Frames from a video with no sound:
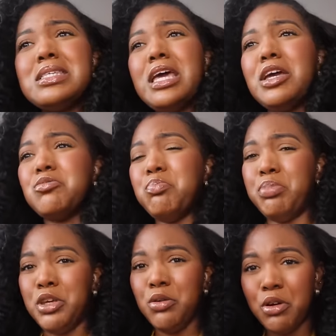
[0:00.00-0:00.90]
is like
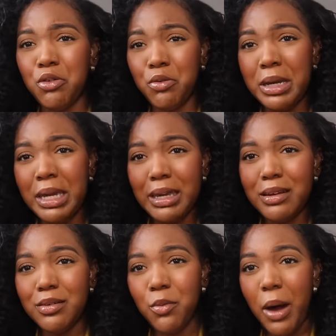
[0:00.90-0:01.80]
puke
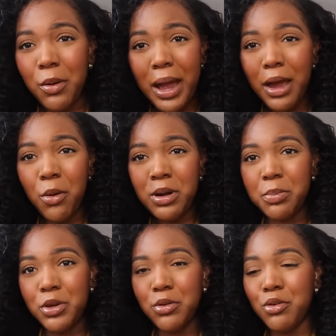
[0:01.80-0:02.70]
green. Why do I own a
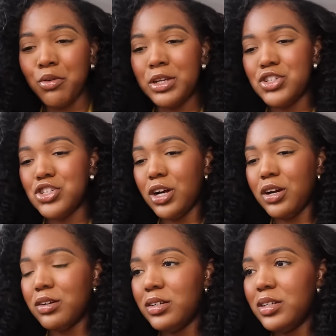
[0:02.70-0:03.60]
puke green
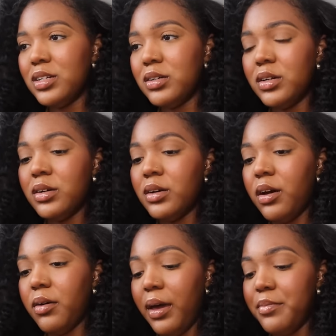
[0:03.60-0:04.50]
shirt?
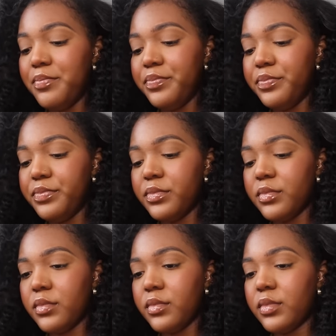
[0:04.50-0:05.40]
Okay,
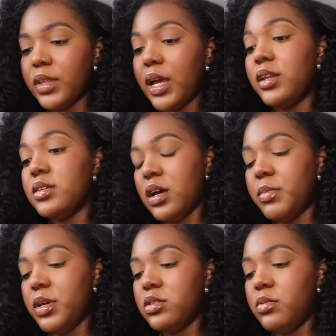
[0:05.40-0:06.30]
I need to stop
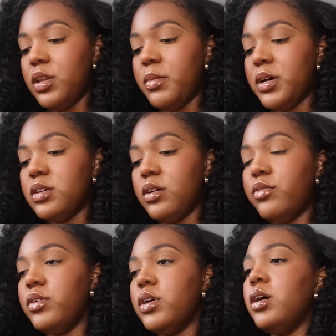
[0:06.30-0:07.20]
being so mean to myself.
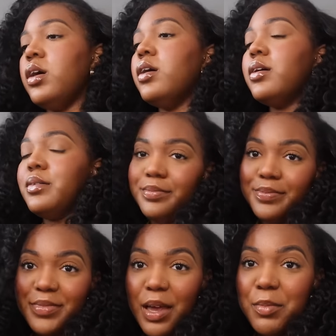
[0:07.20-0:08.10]

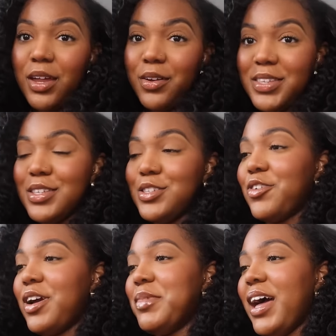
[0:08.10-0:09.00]
I'm gonna get on this
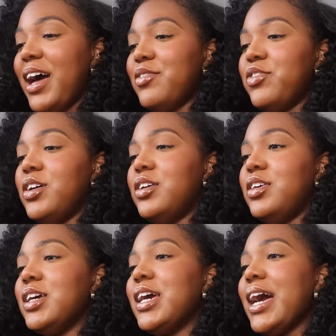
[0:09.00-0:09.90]
Instagram live.
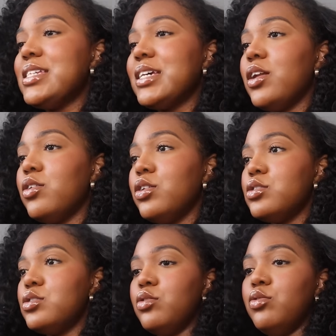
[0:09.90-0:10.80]
You got to get on your
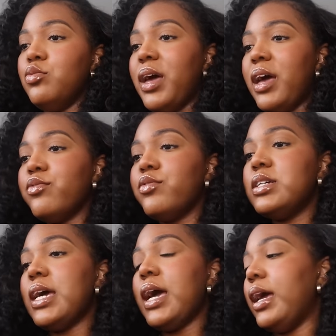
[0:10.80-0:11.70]
Zoom every
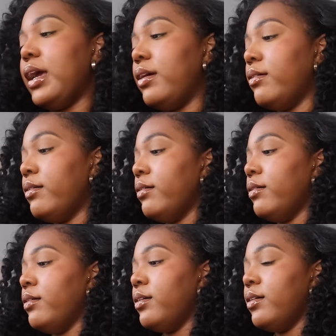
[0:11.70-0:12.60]
day.
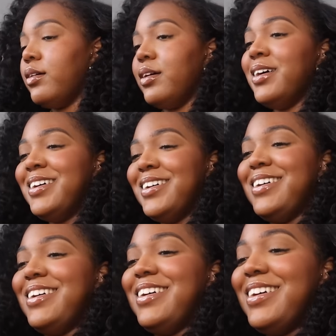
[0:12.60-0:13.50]

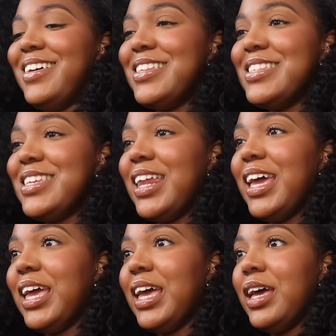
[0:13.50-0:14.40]
10
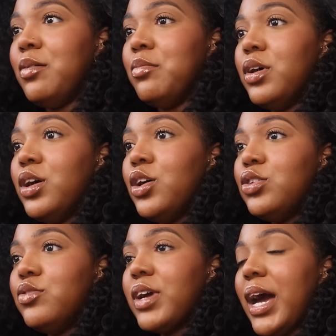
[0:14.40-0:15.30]
a.m.
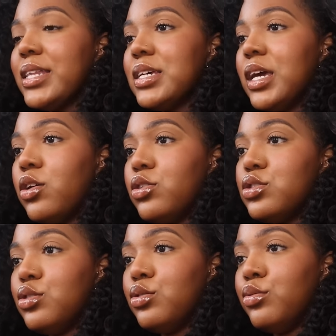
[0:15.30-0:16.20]
You've got to get on
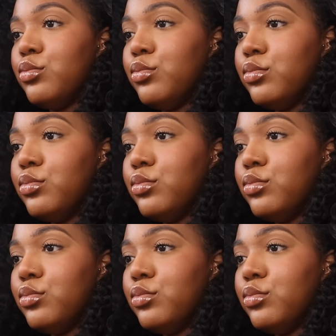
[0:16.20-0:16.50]
Zoom.